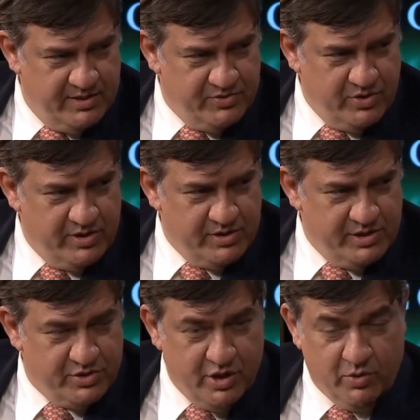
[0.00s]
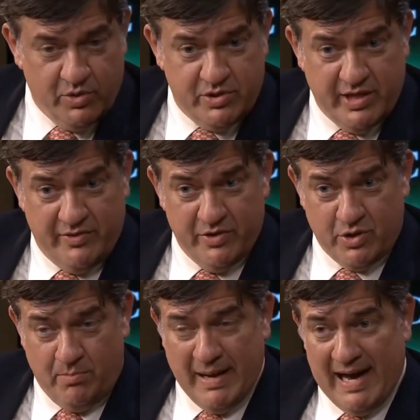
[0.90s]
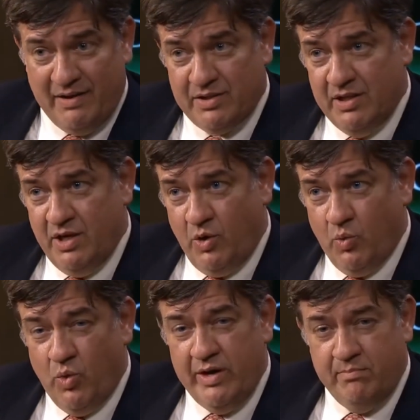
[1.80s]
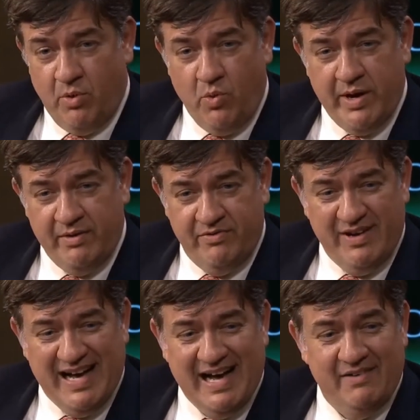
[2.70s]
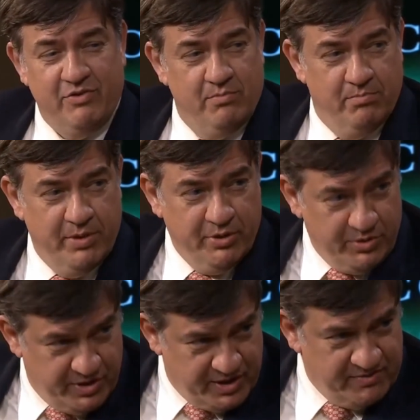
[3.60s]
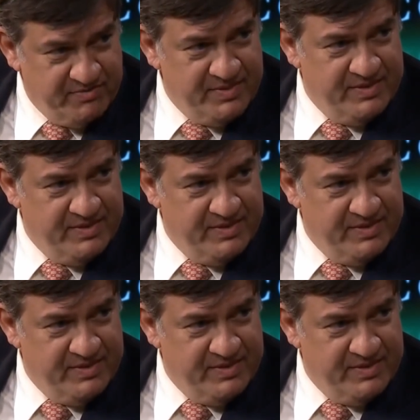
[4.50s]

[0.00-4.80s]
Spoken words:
has told us that there's about 1.5 billion